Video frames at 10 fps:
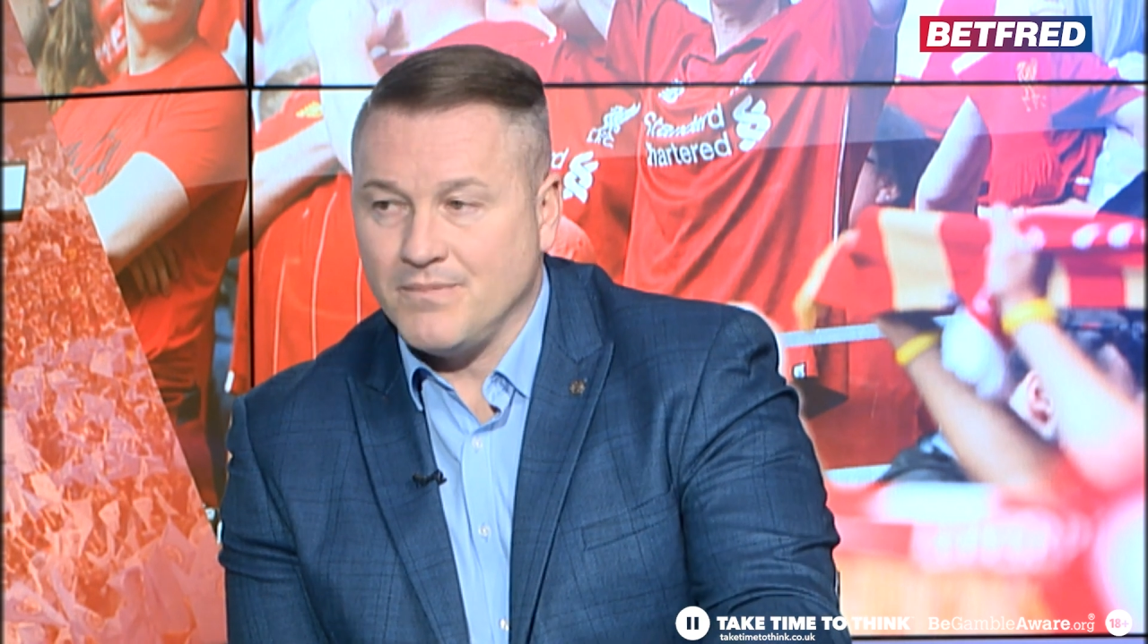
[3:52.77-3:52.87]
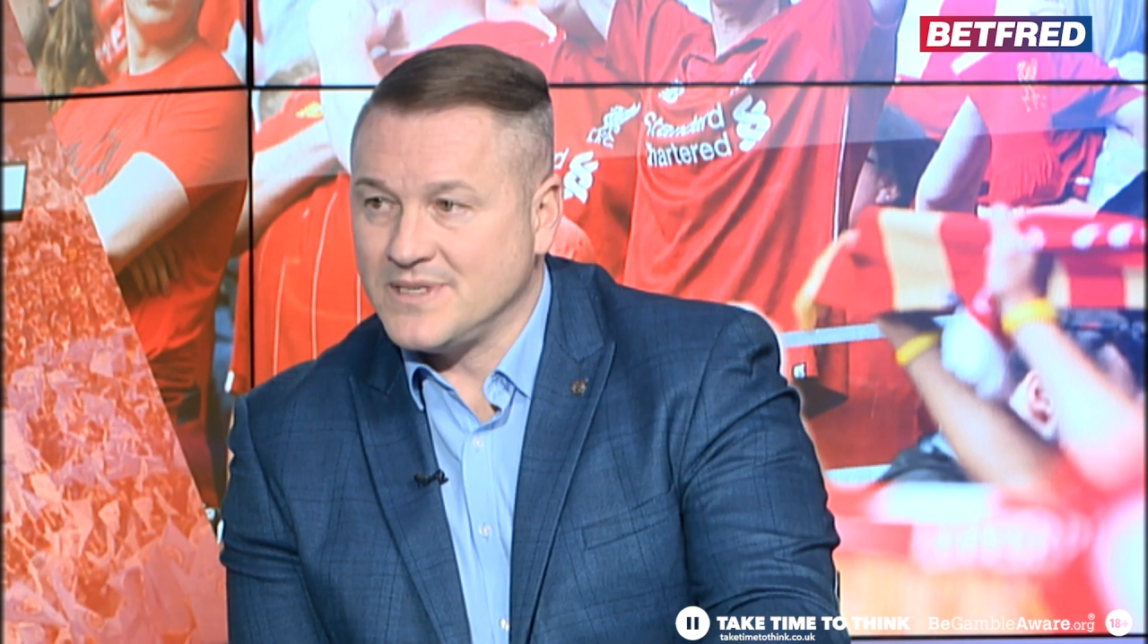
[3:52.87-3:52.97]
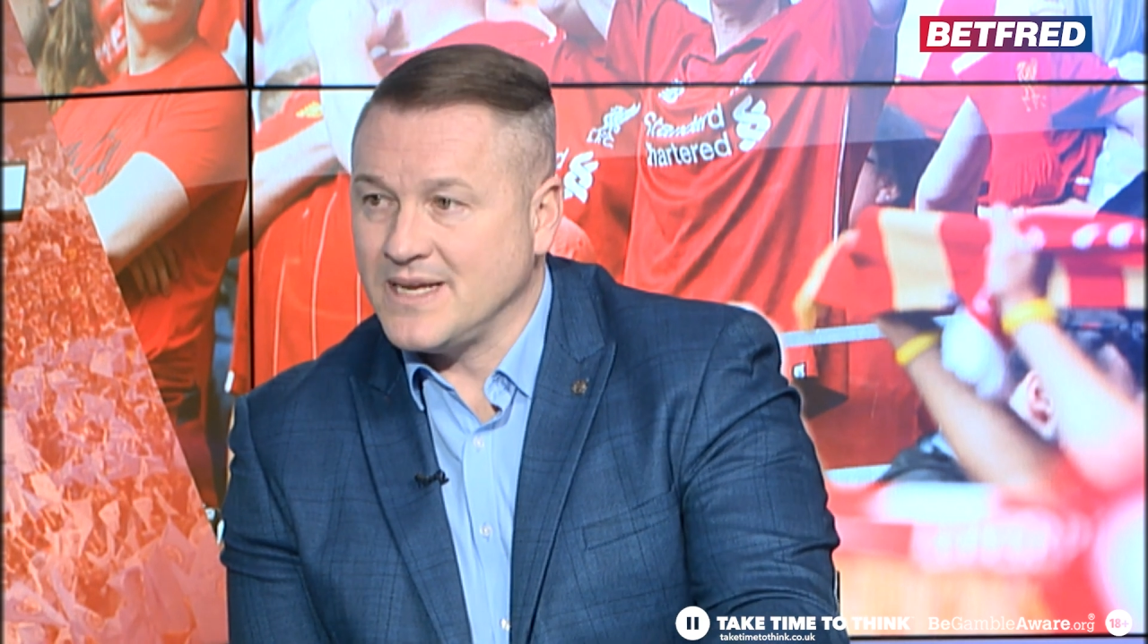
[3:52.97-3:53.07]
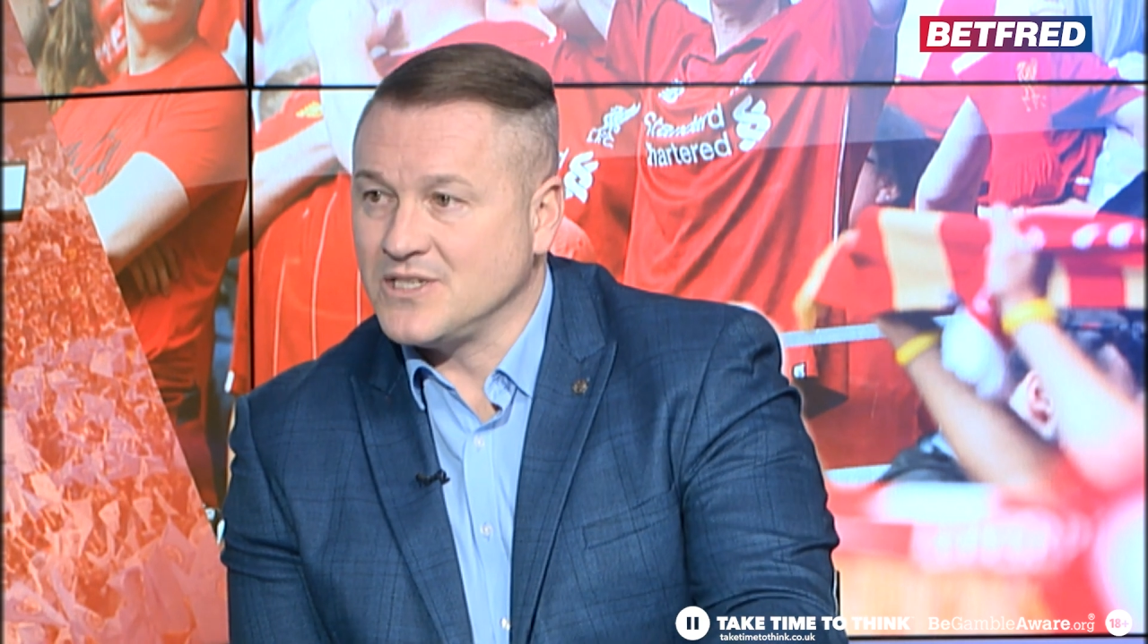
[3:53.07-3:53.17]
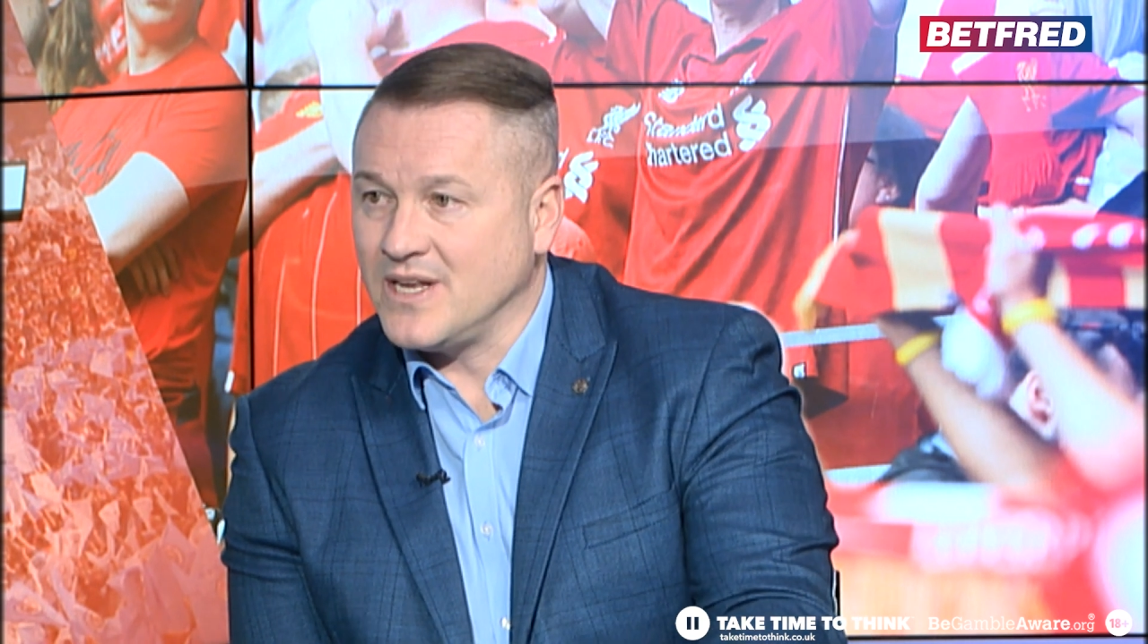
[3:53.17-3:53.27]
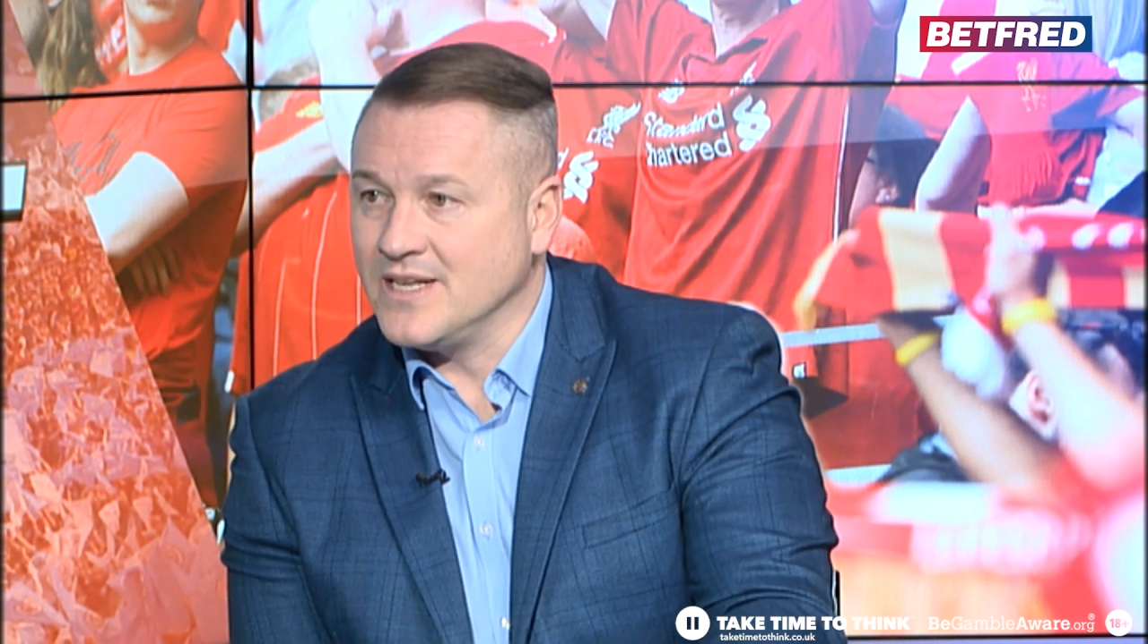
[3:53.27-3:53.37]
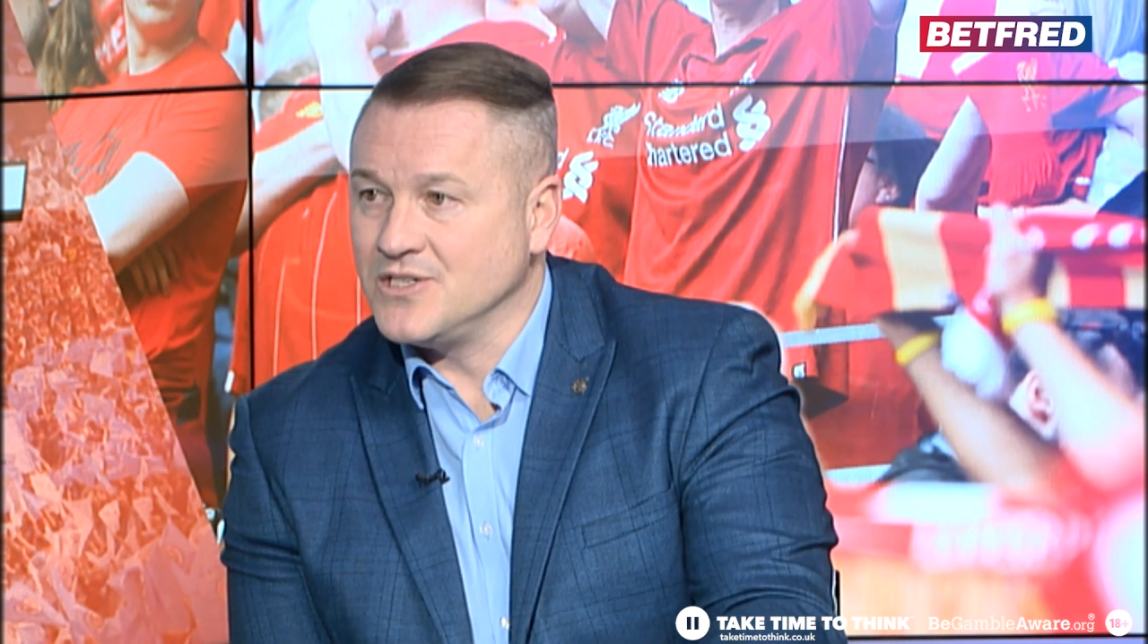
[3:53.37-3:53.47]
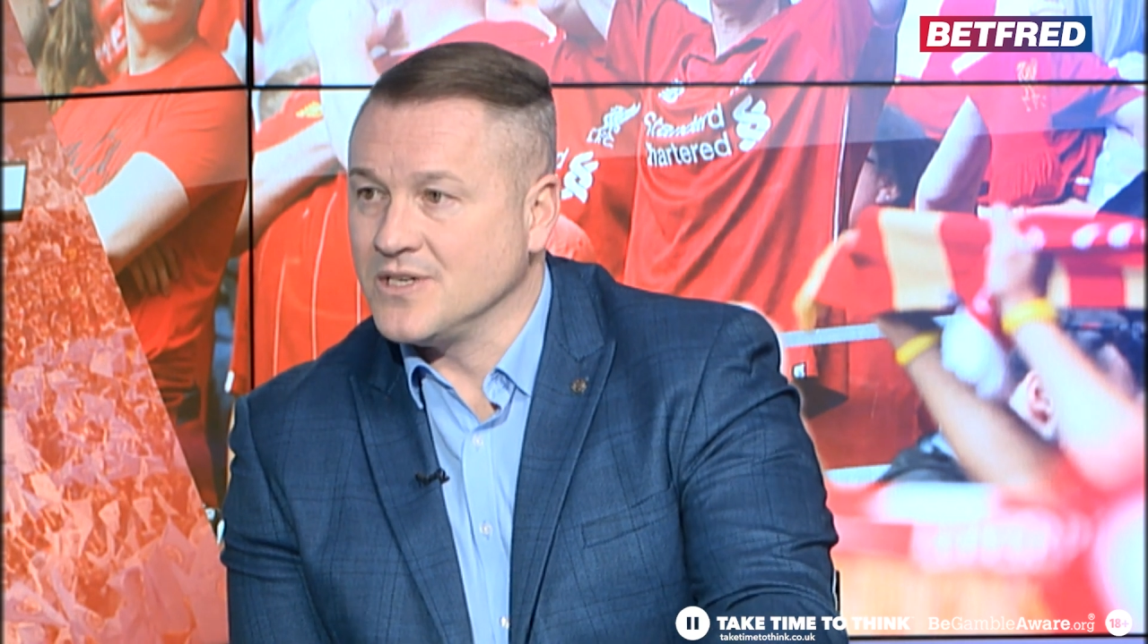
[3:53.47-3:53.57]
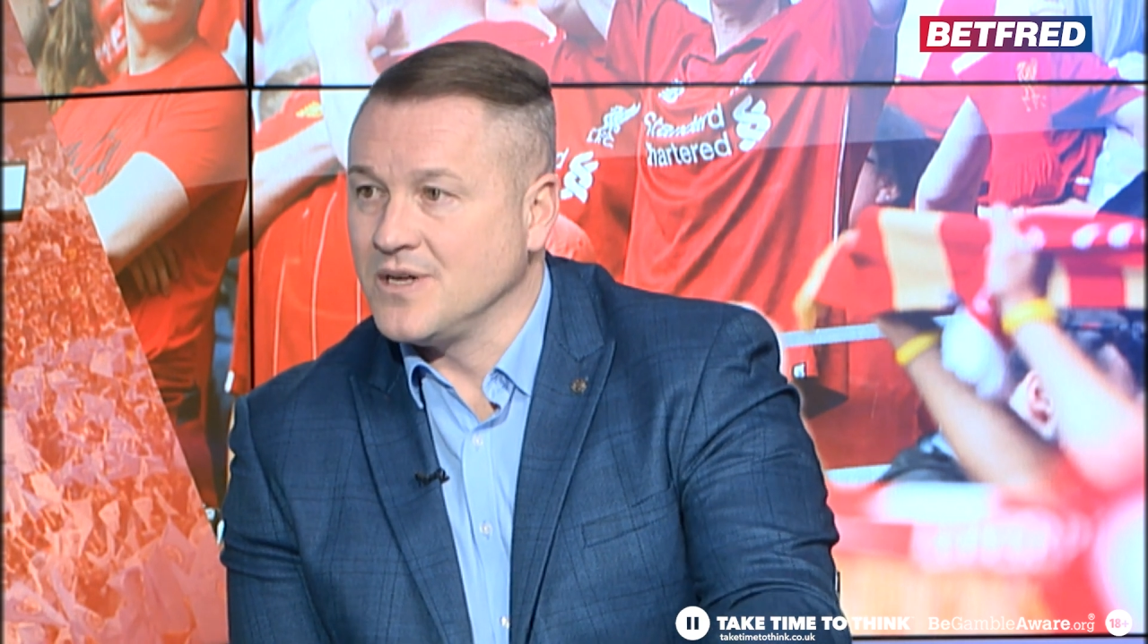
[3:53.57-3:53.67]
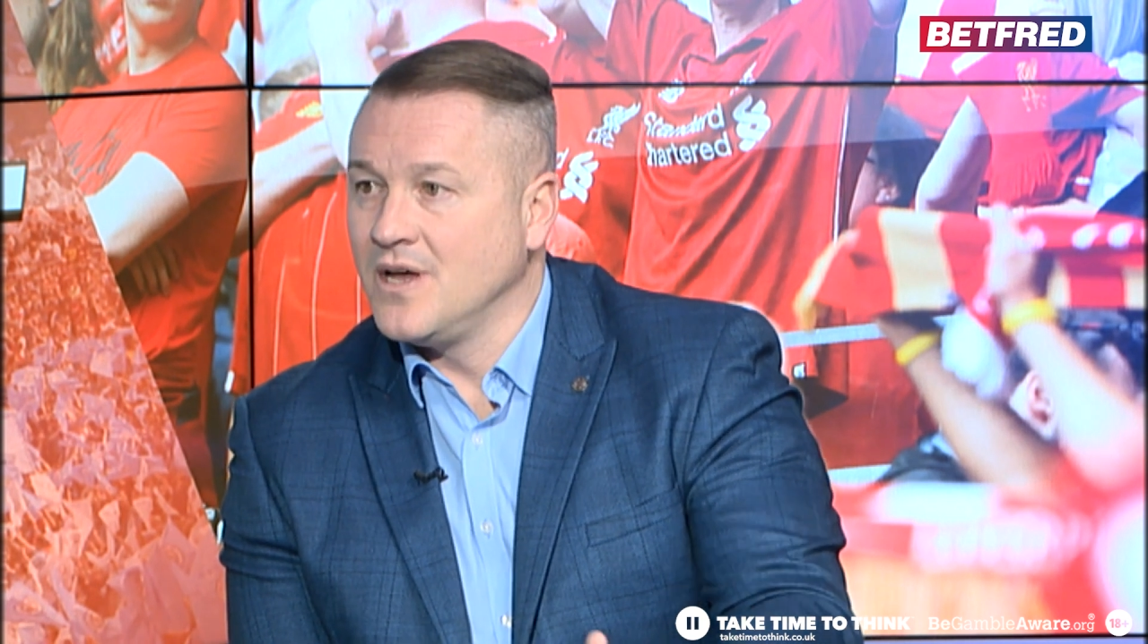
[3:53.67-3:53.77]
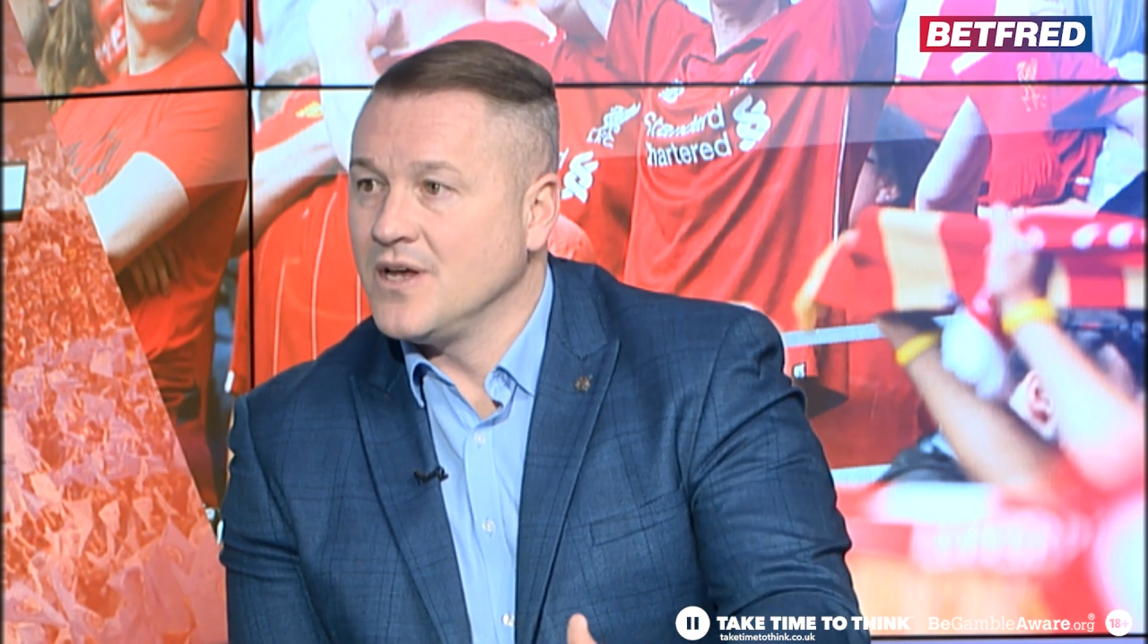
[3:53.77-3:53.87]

potentially injured.